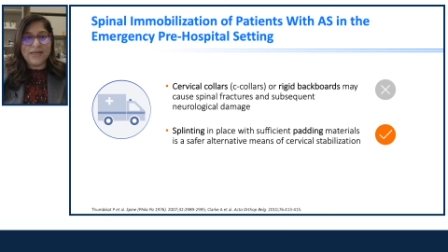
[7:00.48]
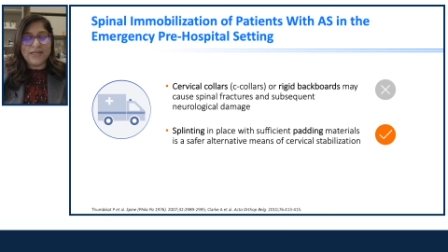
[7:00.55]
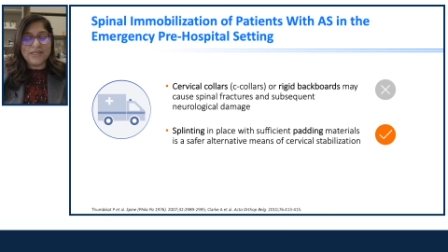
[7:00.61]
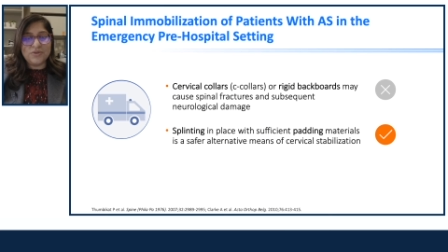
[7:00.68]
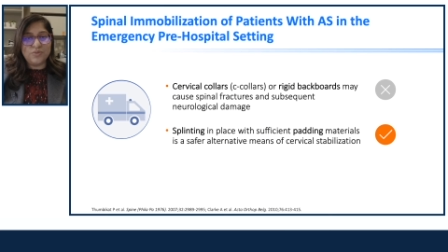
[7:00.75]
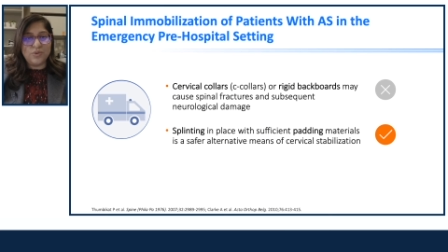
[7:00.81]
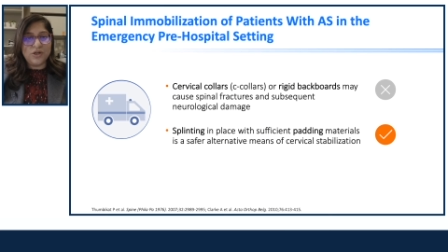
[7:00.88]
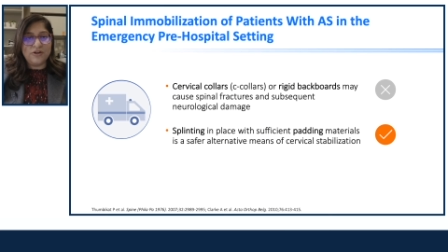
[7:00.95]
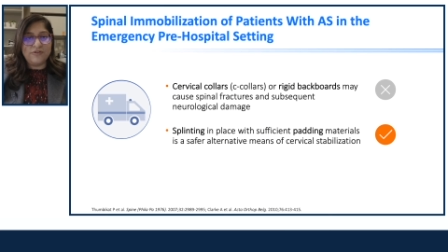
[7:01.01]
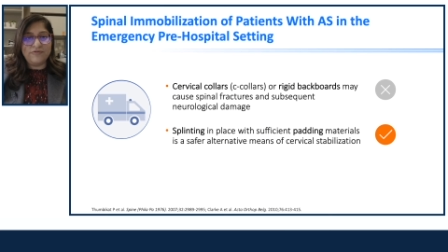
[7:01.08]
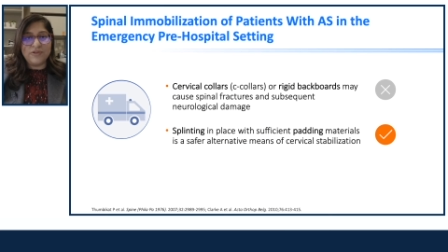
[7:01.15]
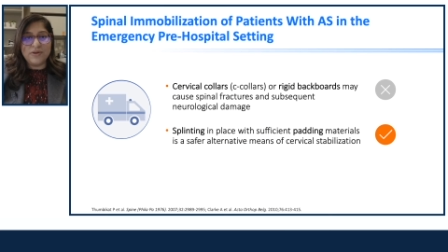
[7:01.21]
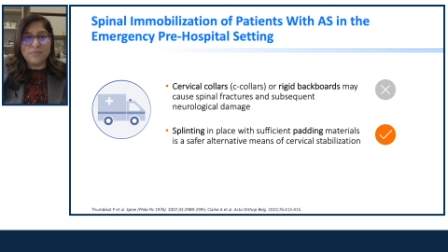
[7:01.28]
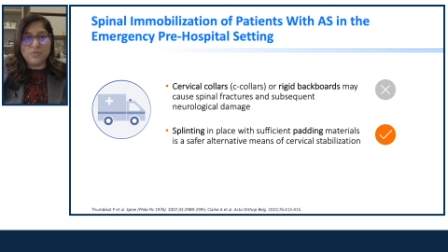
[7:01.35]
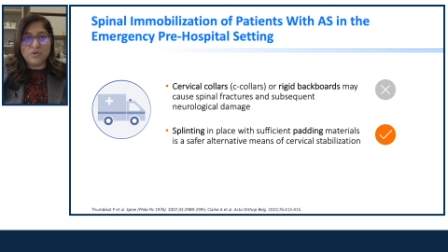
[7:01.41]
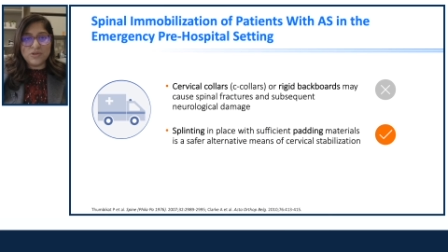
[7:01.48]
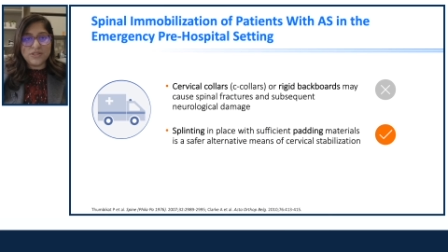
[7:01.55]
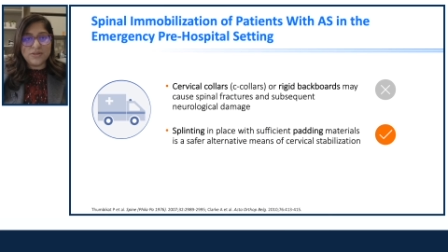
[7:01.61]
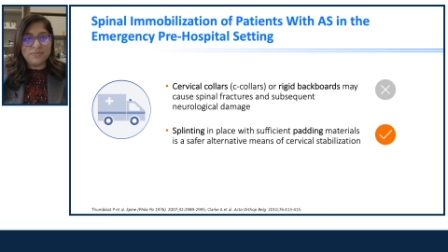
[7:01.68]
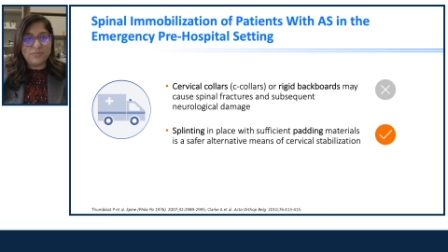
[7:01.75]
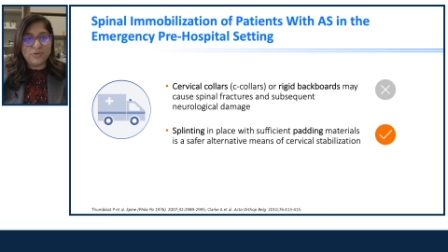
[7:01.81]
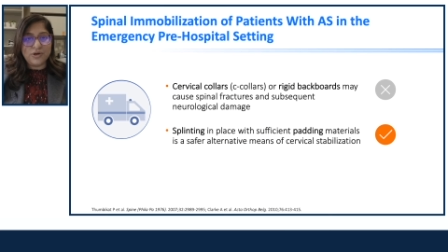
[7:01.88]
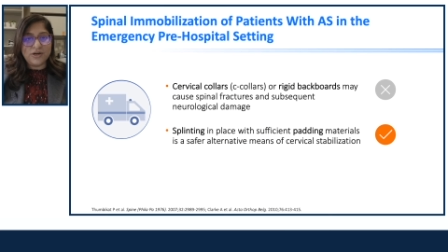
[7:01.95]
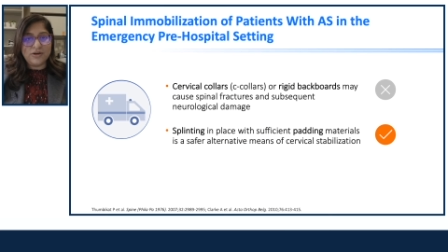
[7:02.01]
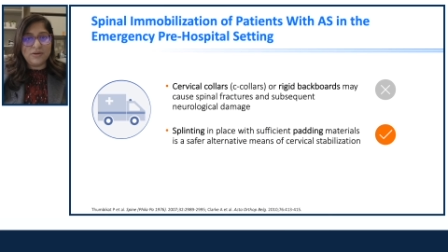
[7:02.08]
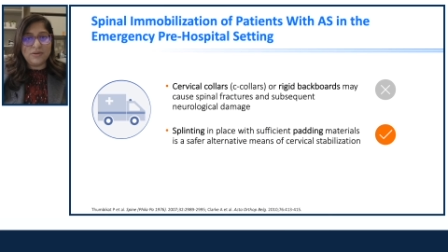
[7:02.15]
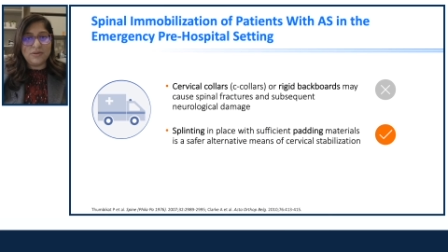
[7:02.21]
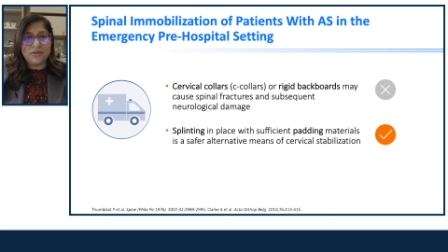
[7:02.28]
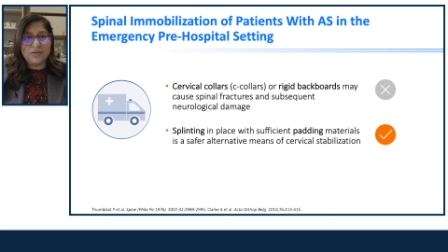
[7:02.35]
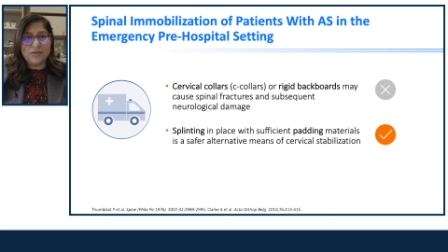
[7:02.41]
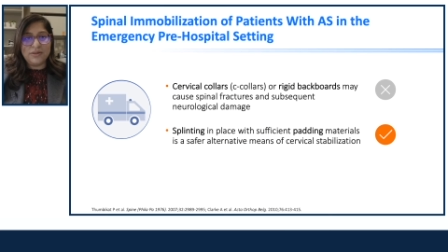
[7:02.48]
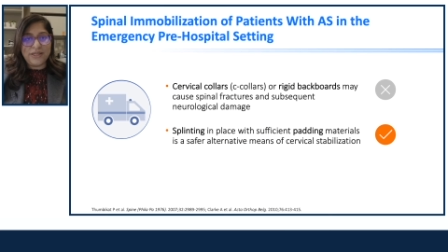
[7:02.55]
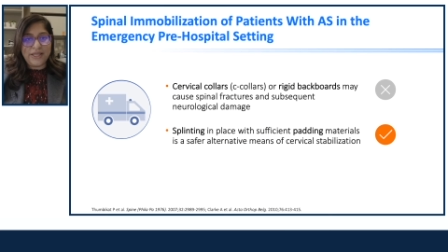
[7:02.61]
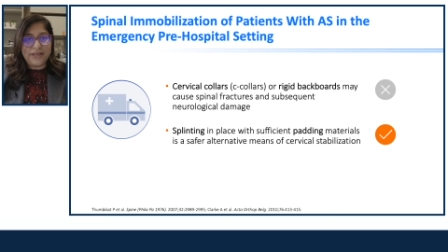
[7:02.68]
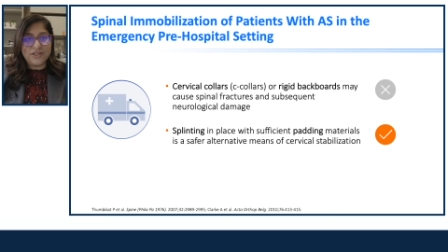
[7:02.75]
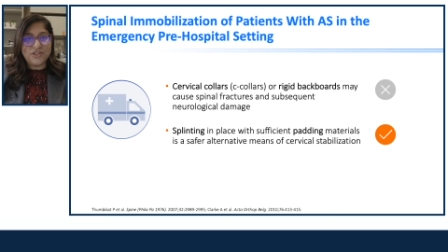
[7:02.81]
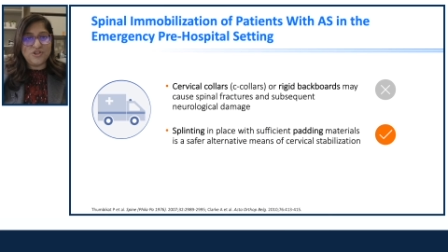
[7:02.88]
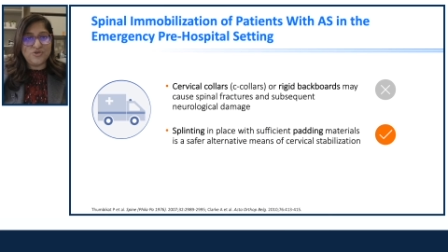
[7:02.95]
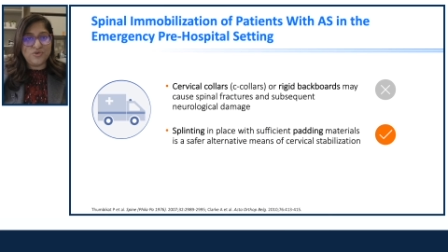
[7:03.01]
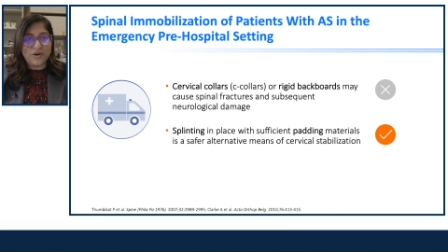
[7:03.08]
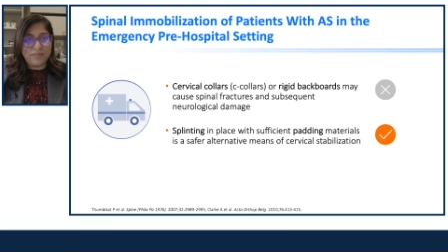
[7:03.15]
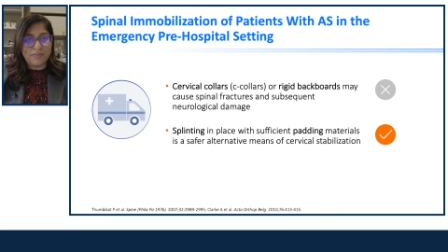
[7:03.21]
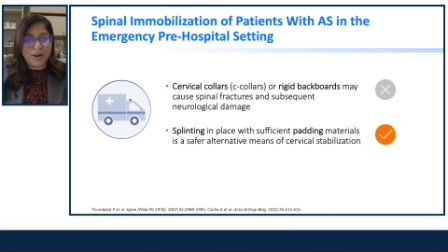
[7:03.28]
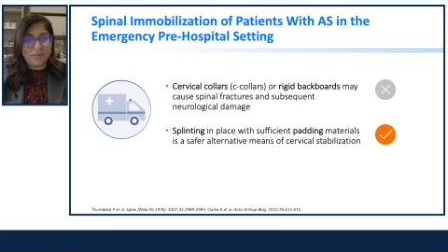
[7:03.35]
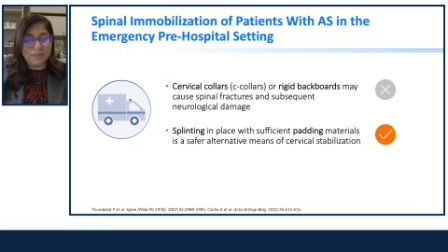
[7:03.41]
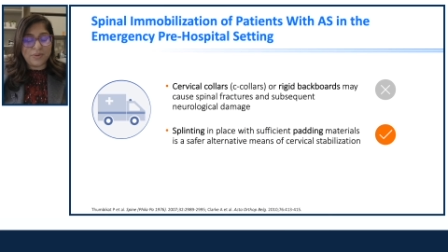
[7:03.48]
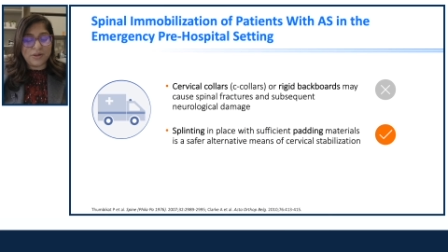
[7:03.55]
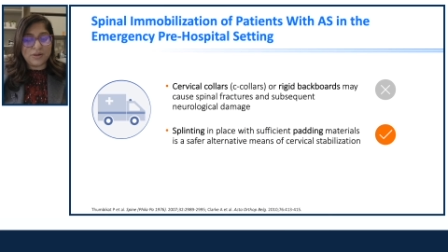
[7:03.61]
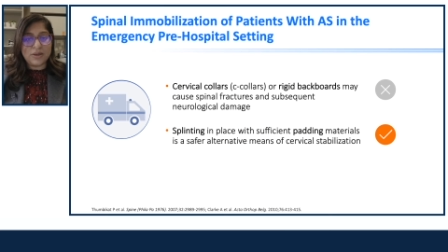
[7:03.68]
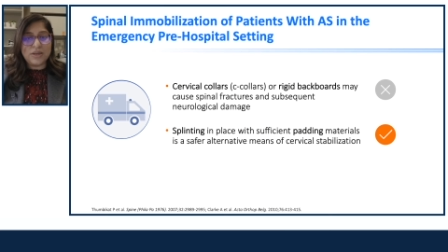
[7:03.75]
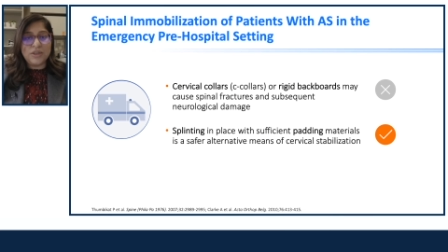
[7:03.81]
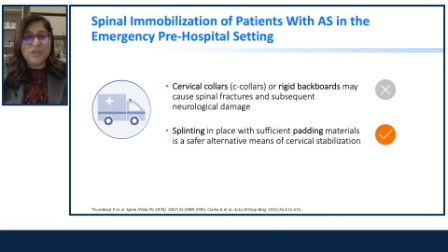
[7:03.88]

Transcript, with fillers: is one of the most important things to remember.